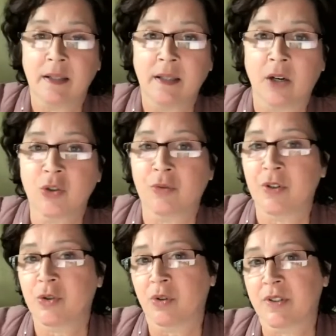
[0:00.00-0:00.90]
the
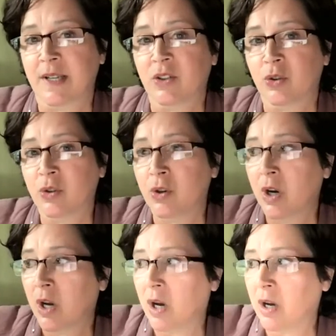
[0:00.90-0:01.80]
audiovisual
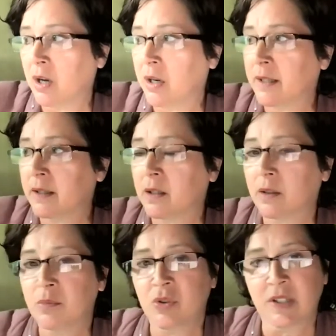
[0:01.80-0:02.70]
sector, in
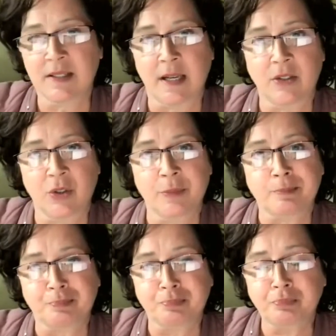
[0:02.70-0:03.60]
the music sector,